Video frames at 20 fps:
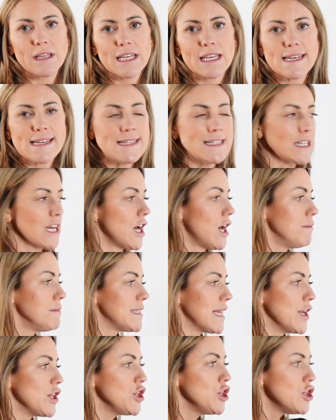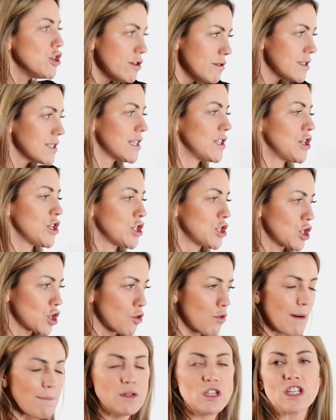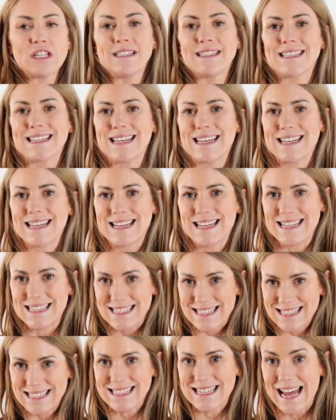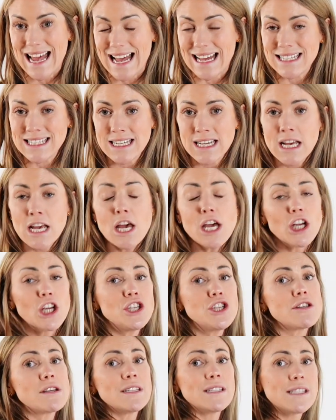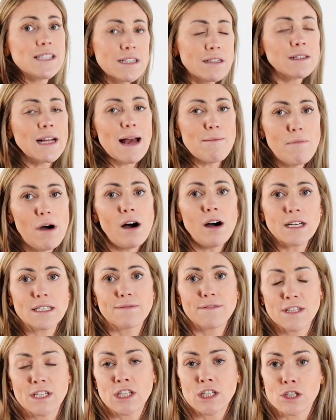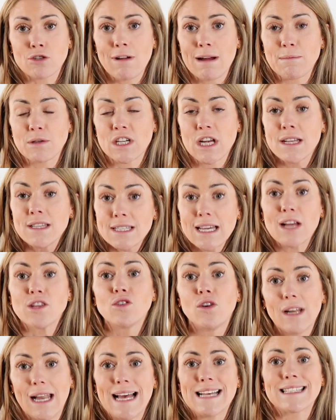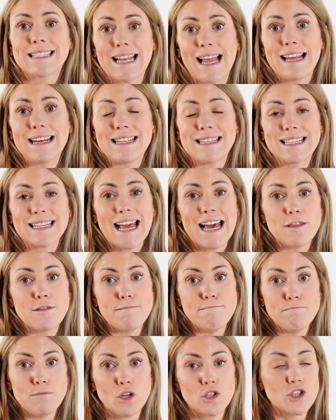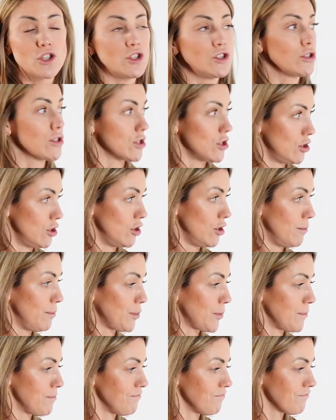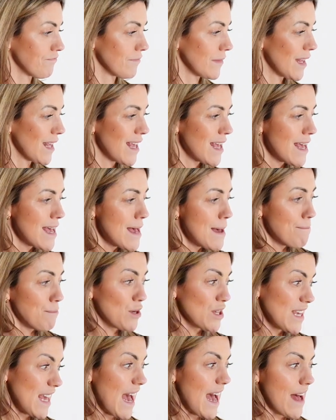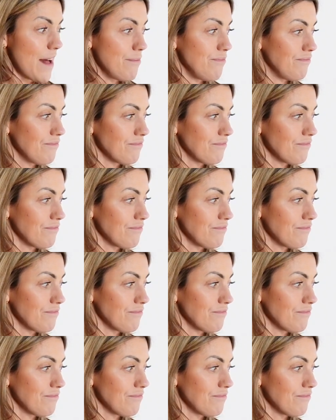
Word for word: the key terms, then use the descriptions instead because you can still get marks for the descriptions and you're less likely to get them muddled up. But yeah,